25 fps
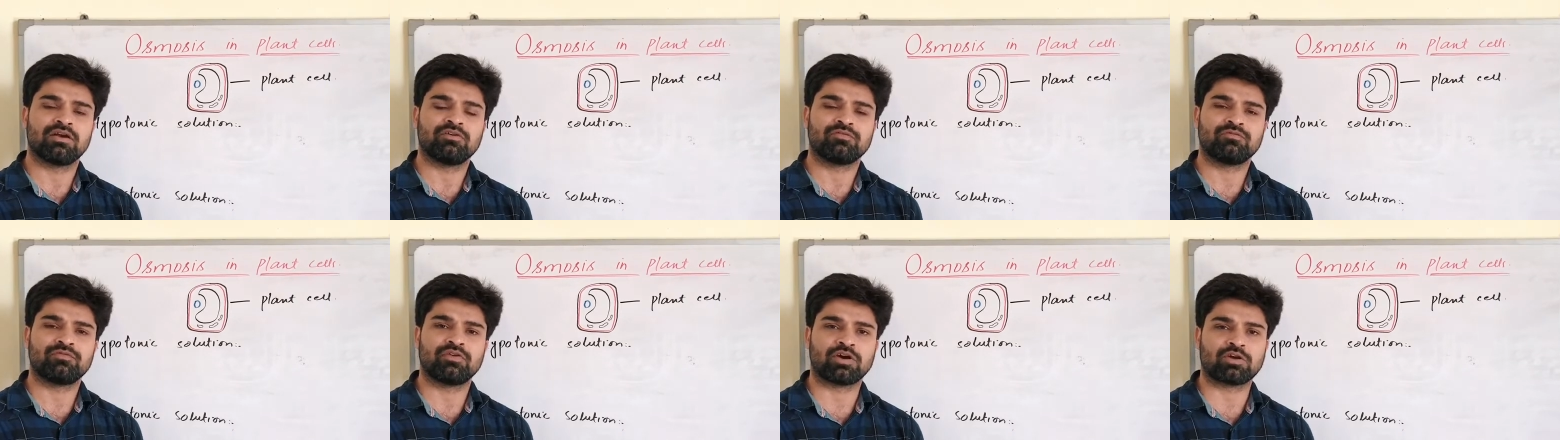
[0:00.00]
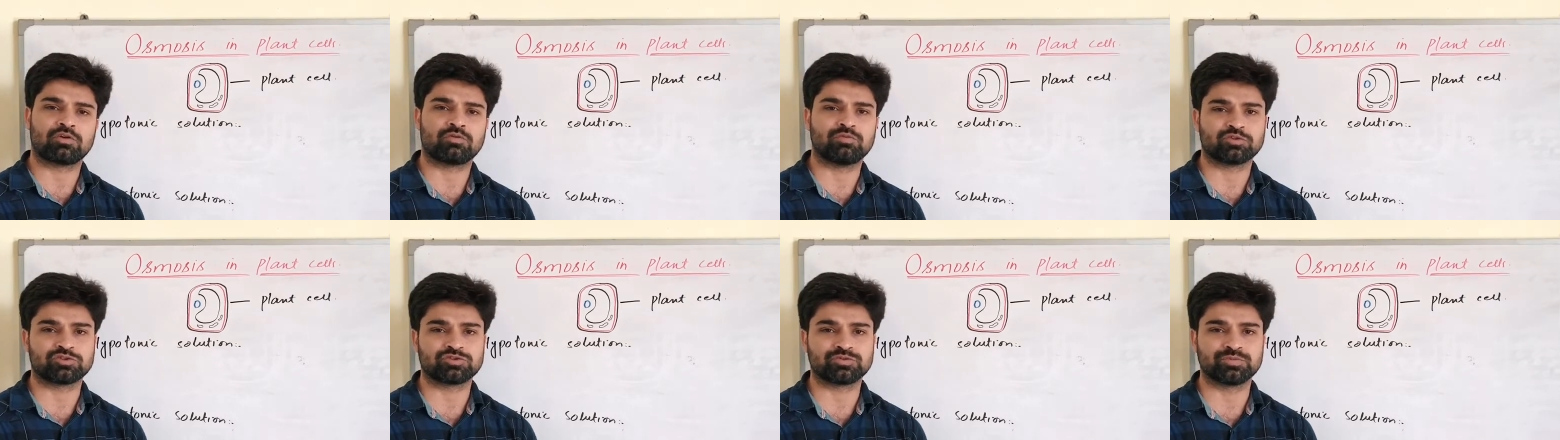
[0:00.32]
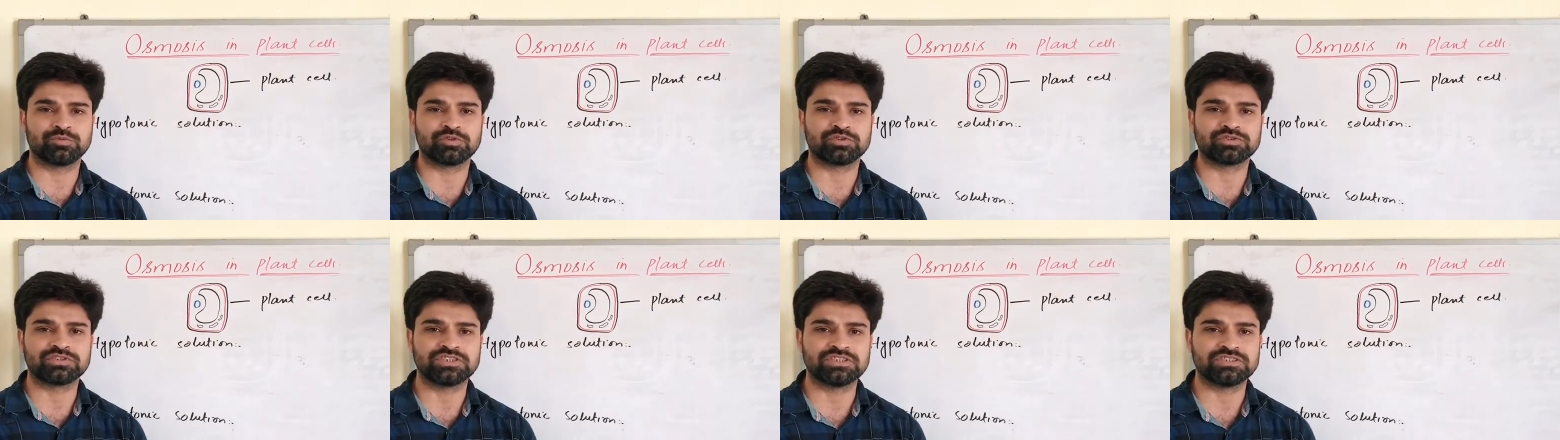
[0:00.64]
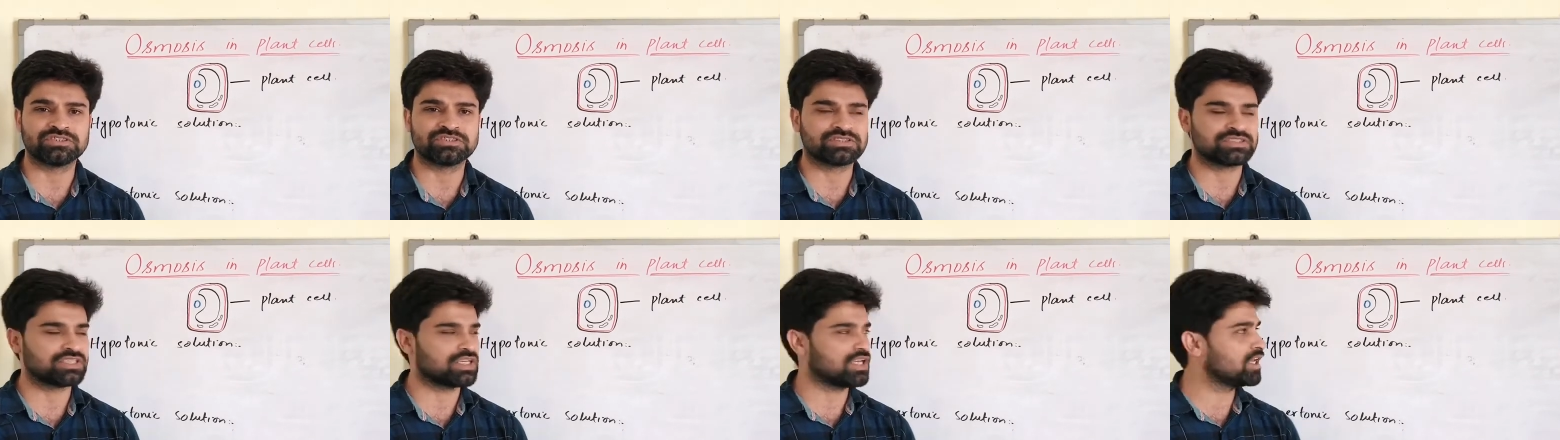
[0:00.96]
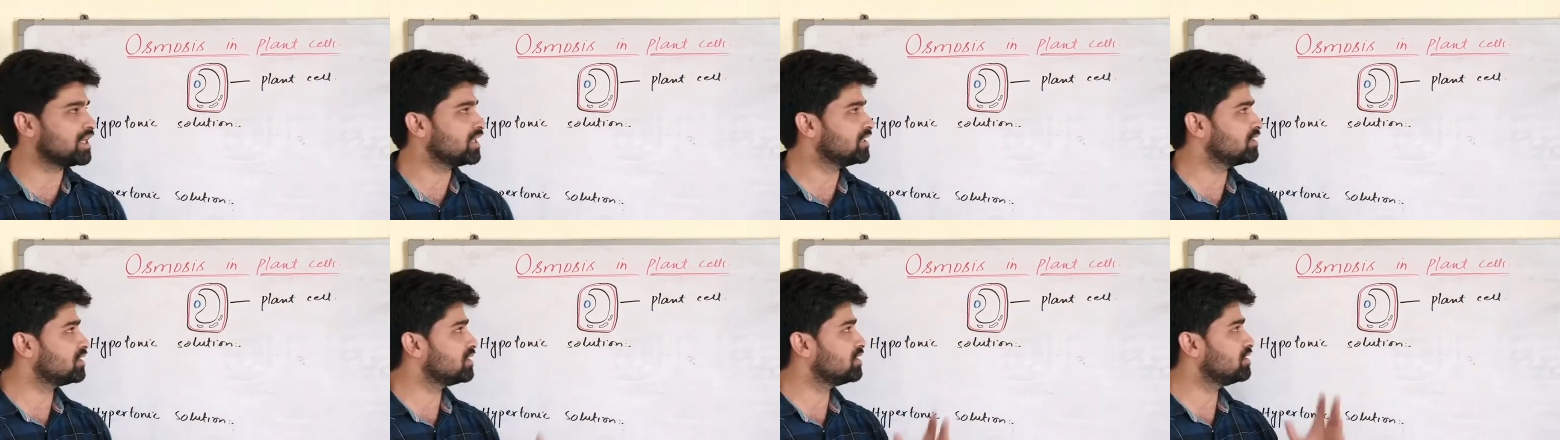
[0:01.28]
for osmosis
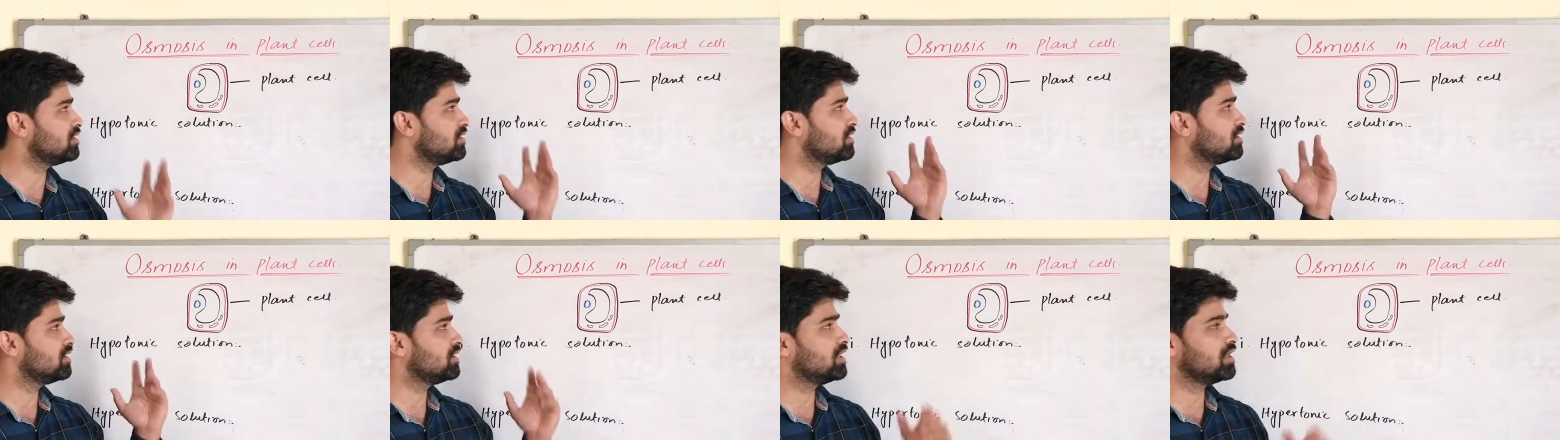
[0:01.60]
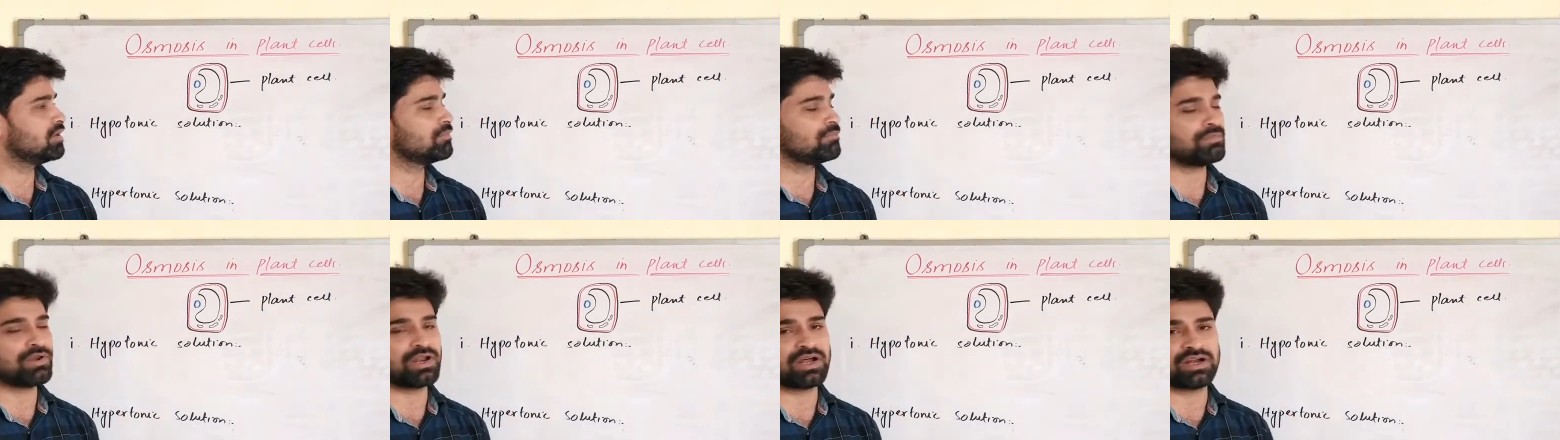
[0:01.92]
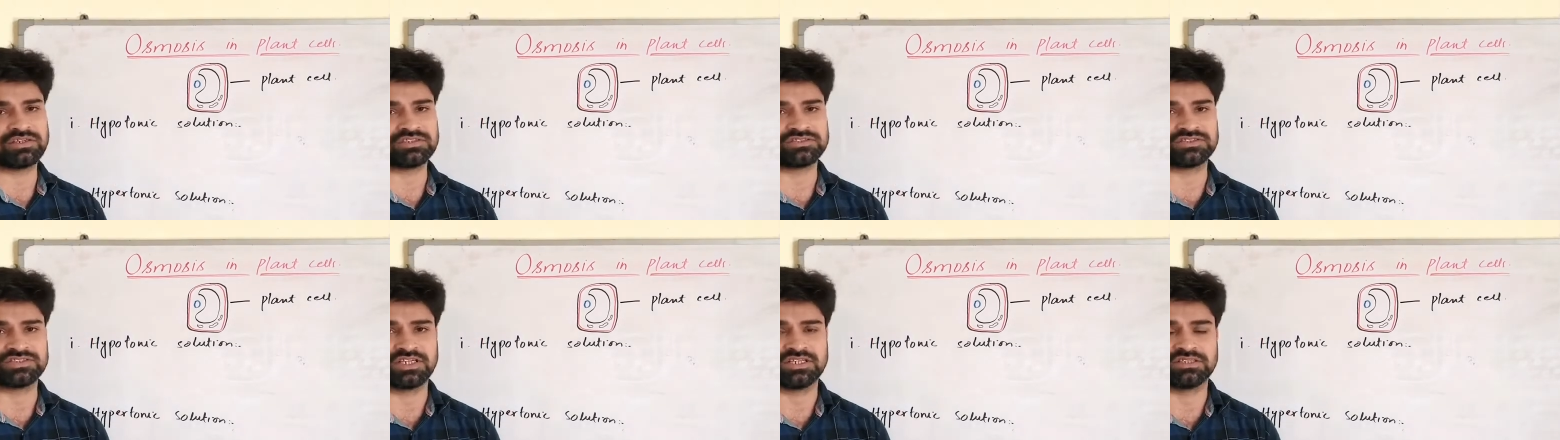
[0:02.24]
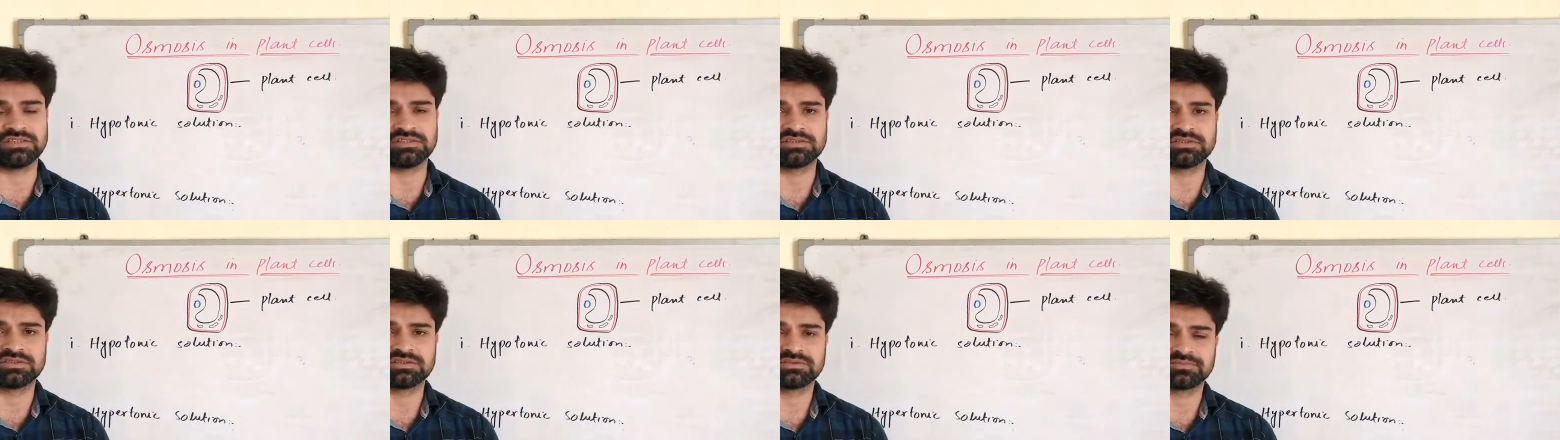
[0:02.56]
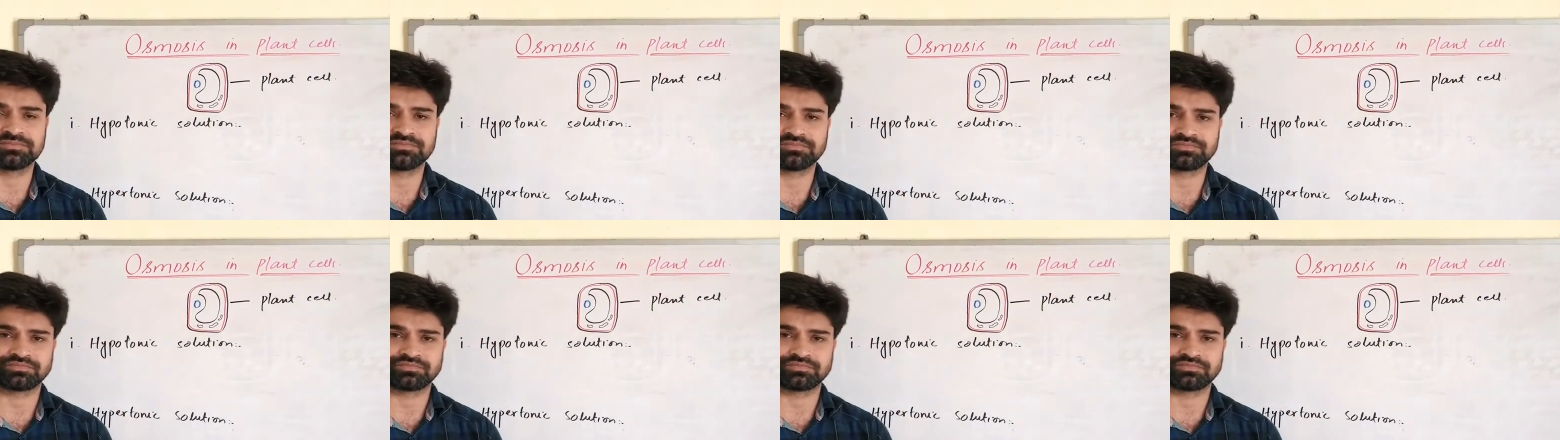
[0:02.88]
in the plant cells.